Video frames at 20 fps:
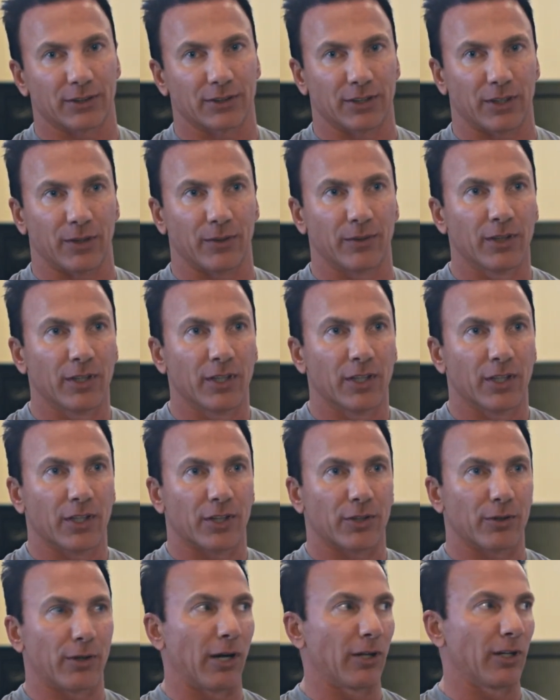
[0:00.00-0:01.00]
So
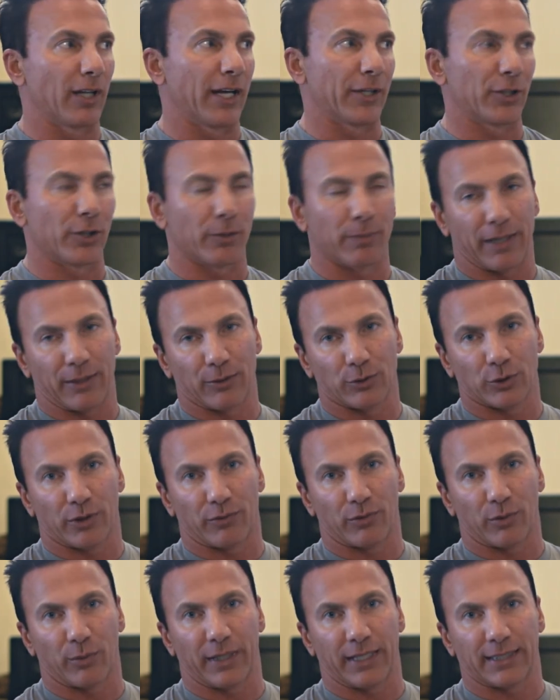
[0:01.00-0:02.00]
they're all 100 pounds
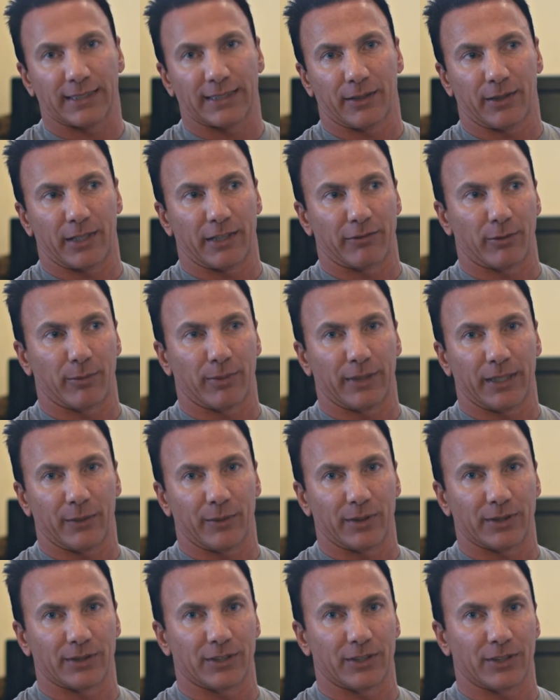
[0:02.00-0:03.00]
overweight telling everybody
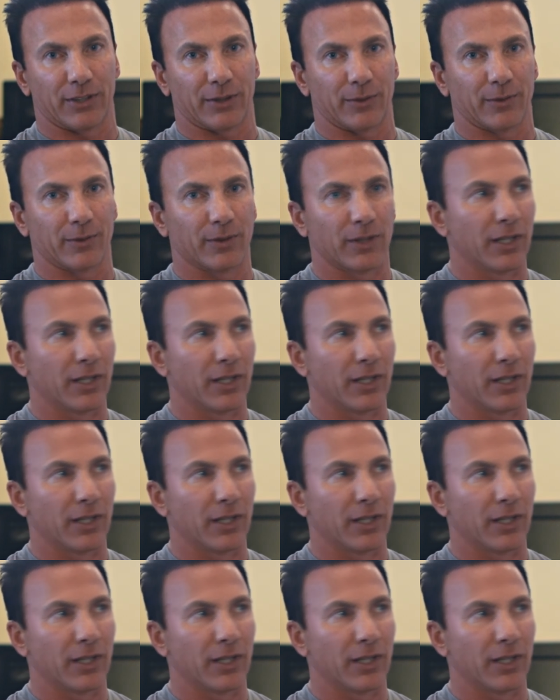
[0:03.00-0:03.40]
what to do.